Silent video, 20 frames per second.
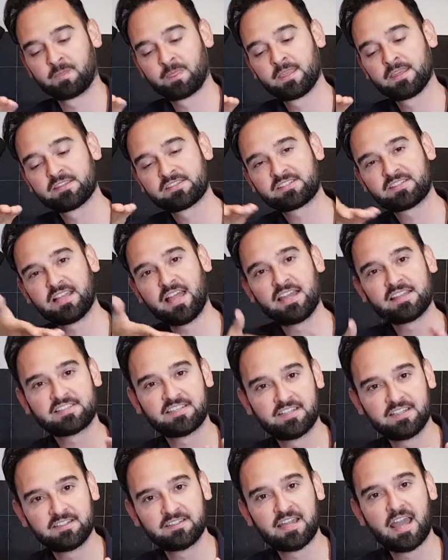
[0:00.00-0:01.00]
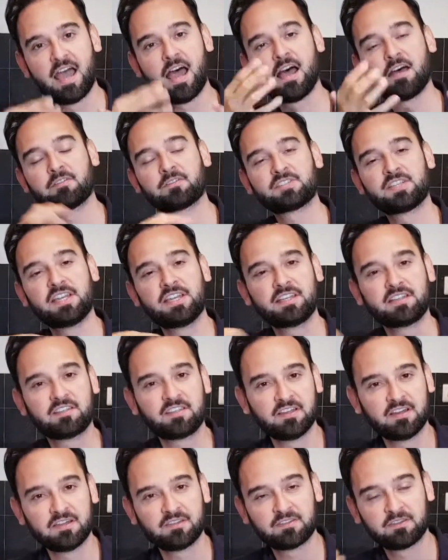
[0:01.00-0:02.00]
slice it in half, take
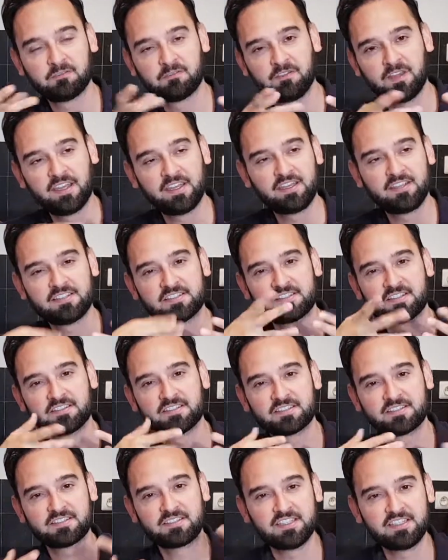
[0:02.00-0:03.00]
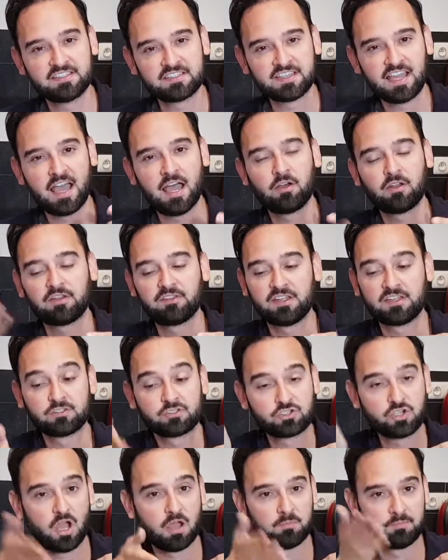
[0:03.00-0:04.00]
the veins and the seeds out, and then
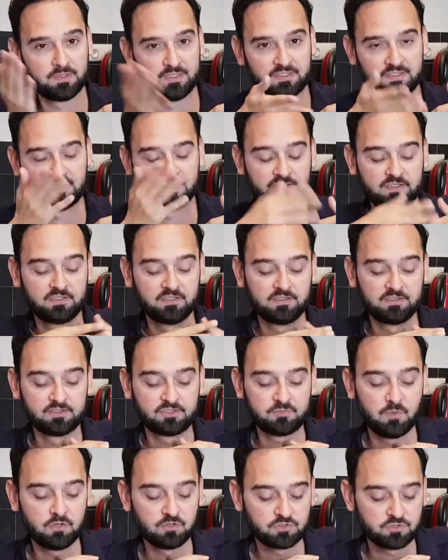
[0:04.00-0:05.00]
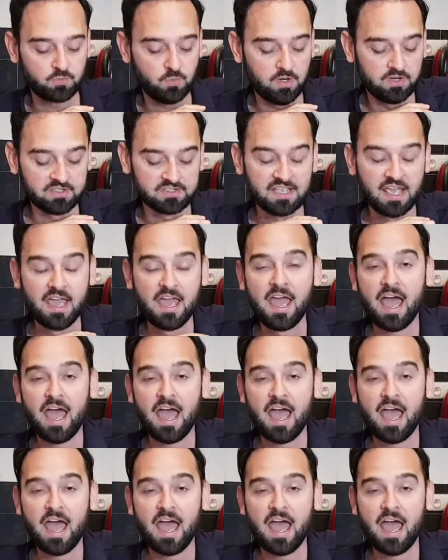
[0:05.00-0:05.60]
chop it in small squares.